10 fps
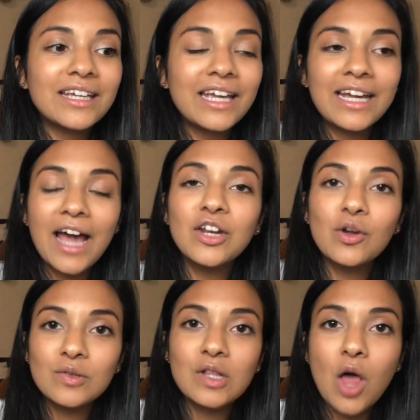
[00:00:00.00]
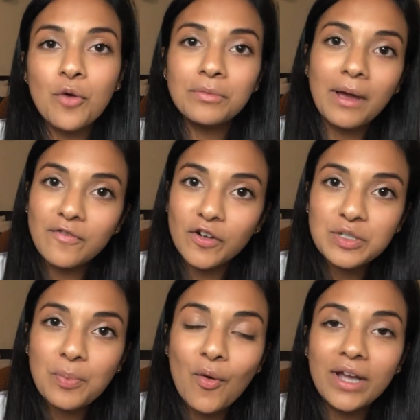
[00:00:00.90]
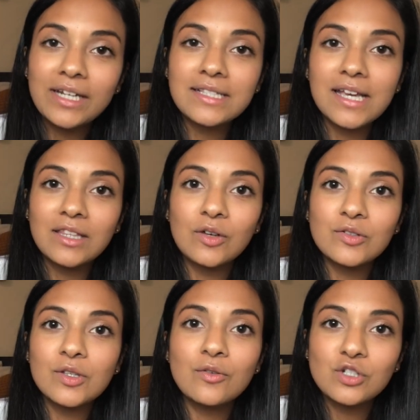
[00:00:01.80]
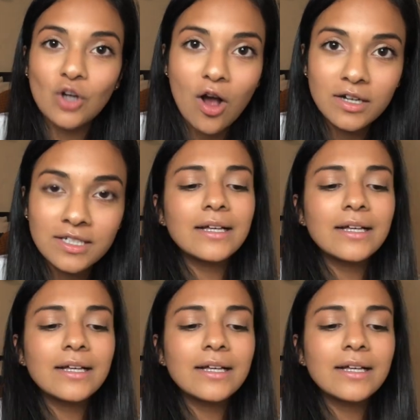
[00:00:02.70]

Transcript: it kind of goes along with my first point, is like they're so shocked.